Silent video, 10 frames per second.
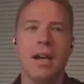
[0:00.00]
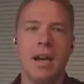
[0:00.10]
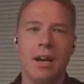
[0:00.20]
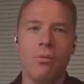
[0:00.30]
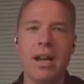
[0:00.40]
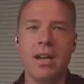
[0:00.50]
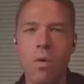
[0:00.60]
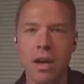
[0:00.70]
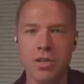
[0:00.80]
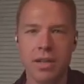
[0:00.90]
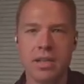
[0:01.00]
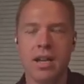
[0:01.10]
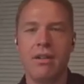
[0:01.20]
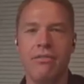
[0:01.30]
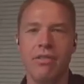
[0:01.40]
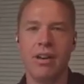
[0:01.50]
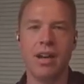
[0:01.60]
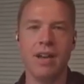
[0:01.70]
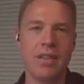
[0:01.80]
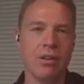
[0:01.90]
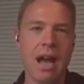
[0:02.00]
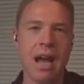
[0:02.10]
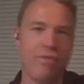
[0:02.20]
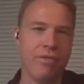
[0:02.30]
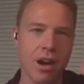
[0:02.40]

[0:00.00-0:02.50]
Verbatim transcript: uh, right quadrant of uh, of the graph there